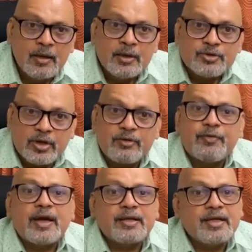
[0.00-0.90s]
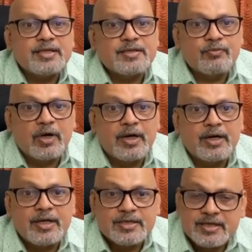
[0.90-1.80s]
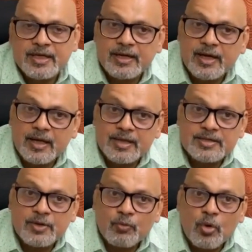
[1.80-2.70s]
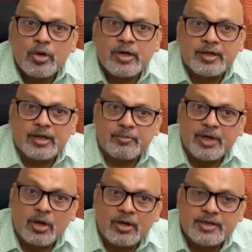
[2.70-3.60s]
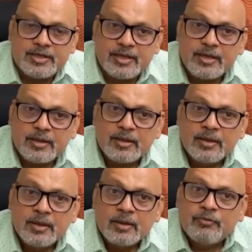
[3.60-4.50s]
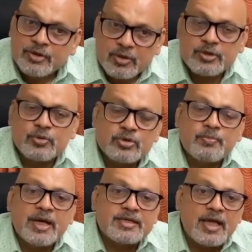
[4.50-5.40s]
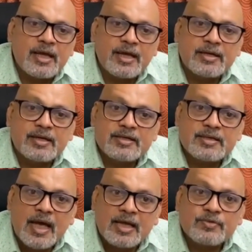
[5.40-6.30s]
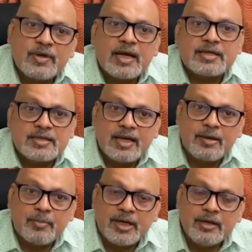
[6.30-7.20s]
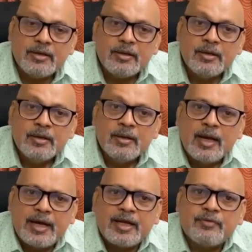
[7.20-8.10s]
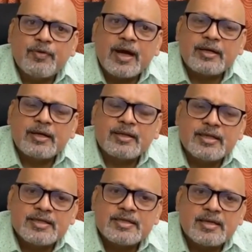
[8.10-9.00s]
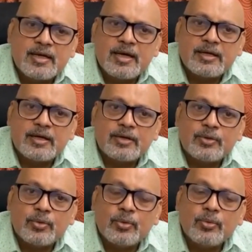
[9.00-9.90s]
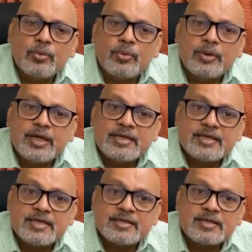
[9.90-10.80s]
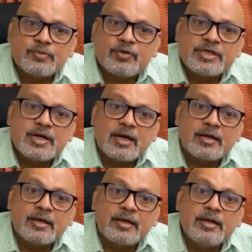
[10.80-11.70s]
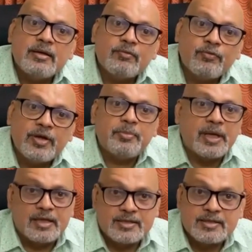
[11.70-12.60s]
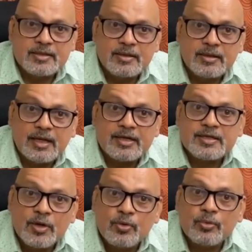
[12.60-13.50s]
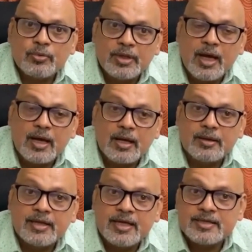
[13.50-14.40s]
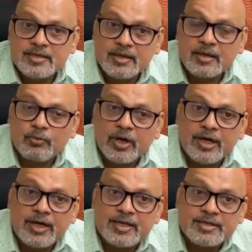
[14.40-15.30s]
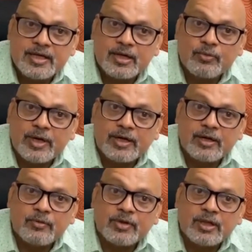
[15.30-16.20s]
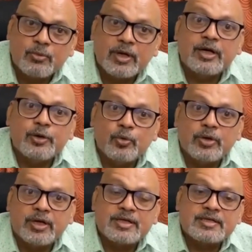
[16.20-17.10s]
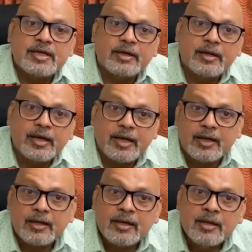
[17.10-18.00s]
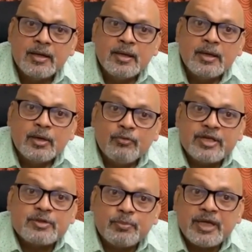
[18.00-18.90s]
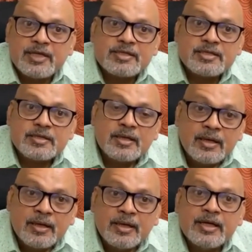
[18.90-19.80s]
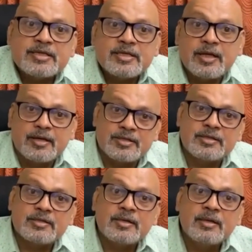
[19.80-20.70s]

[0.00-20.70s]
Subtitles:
So in fact this word hysteria is a old terminology which was used by psychiatrists as well as laymen, and in fact this is related to diseases which occur in females. That's how this word is equated with the word uterus in Greek, which means hysteros.